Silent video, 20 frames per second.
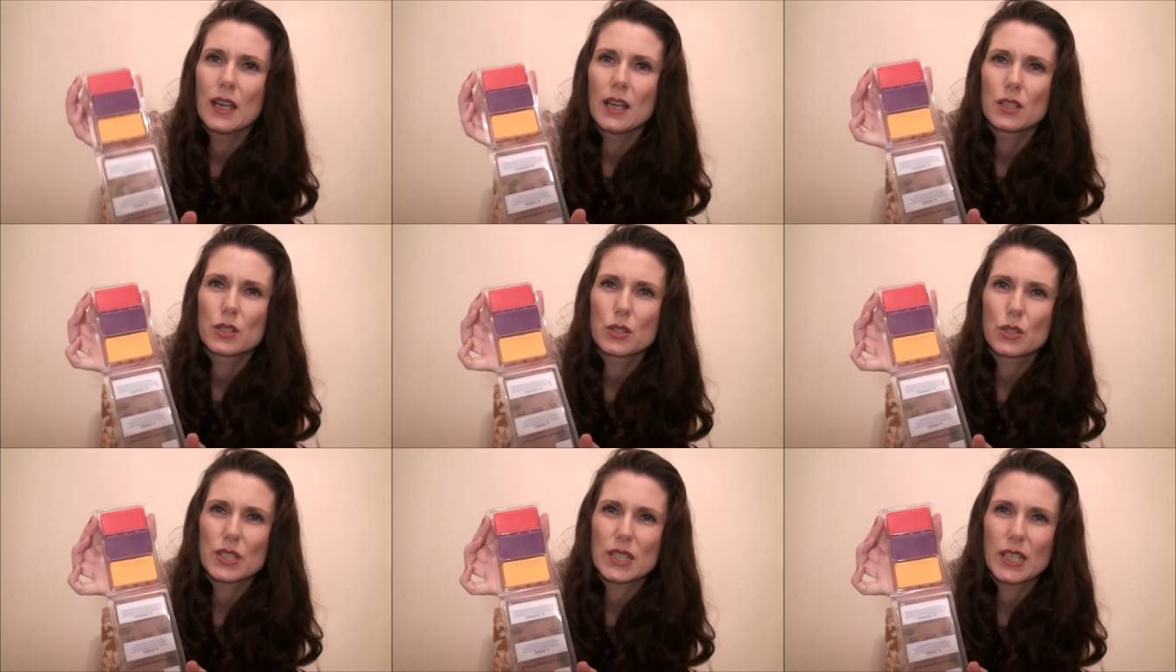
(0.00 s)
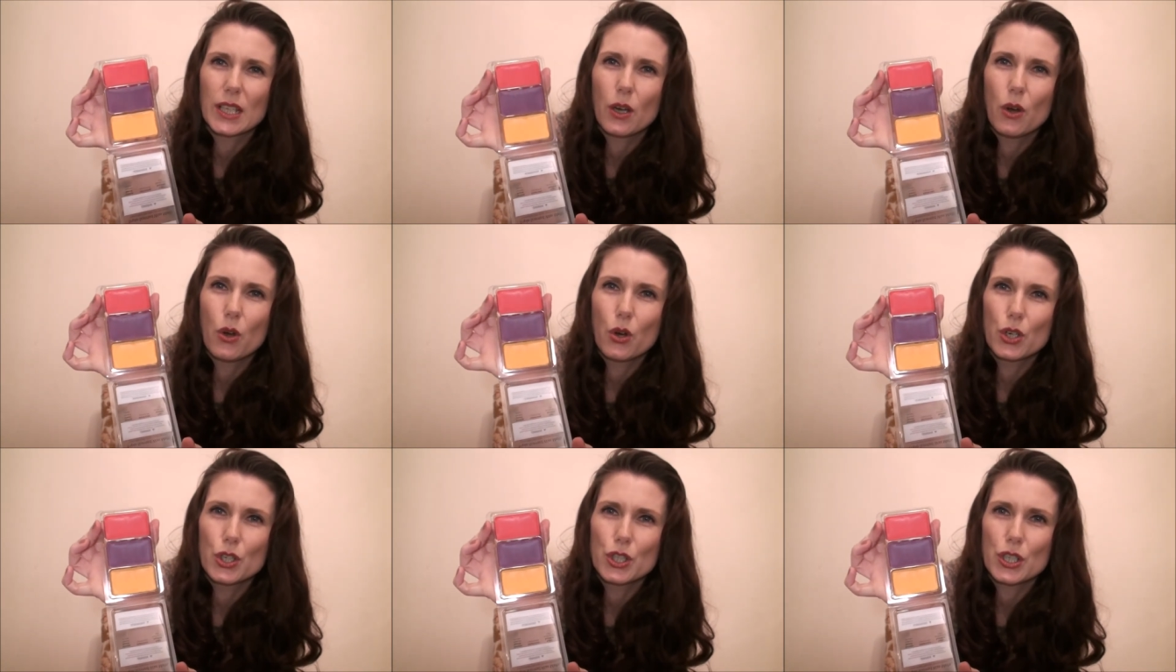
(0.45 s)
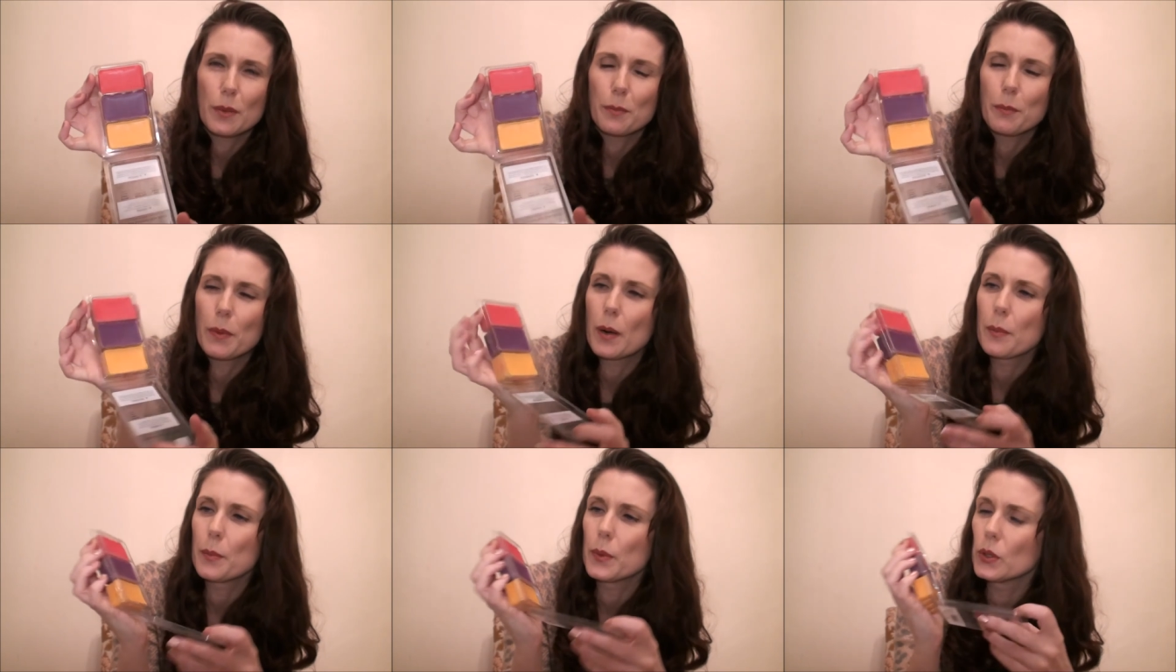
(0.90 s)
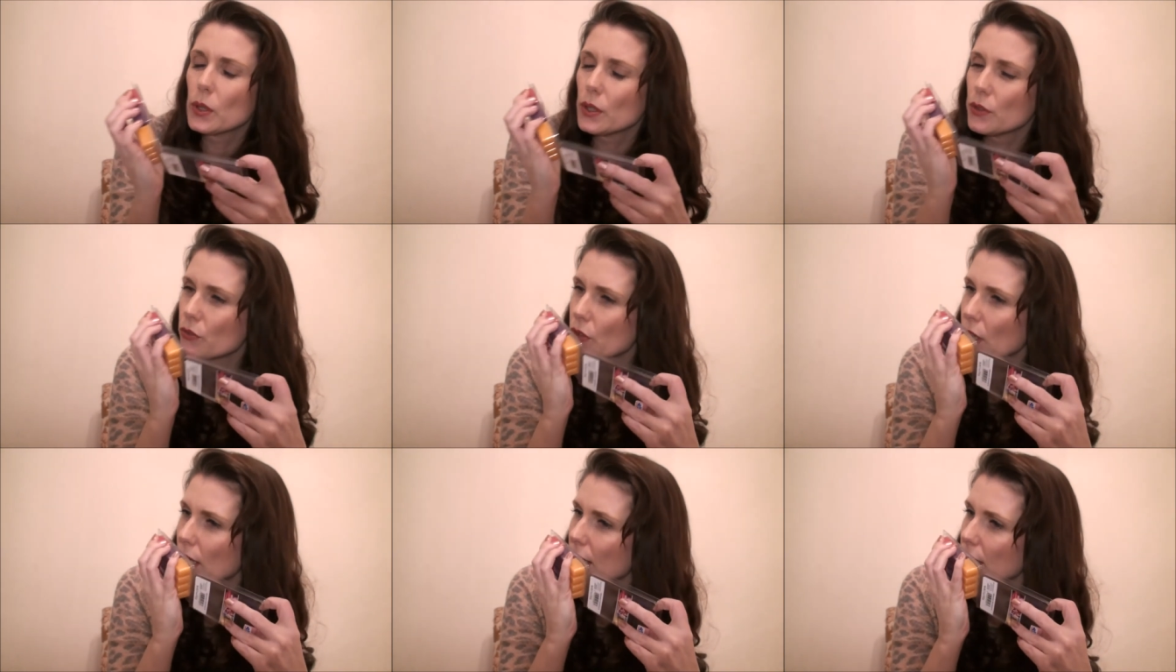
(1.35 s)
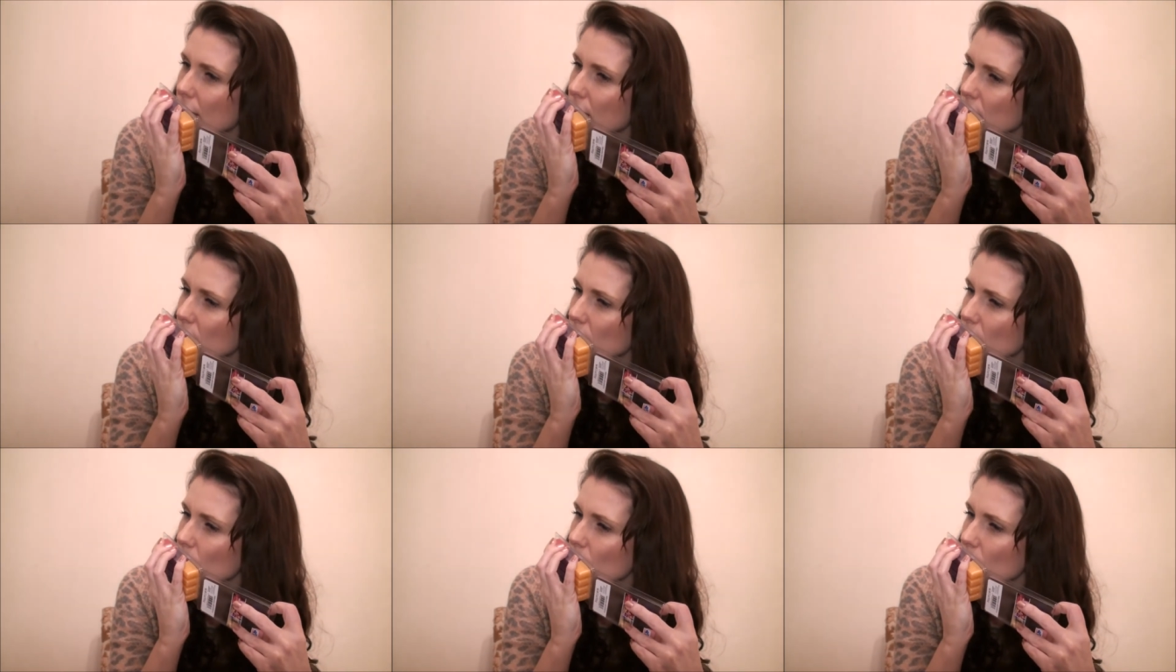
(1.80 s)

So it's like orange and purple and red.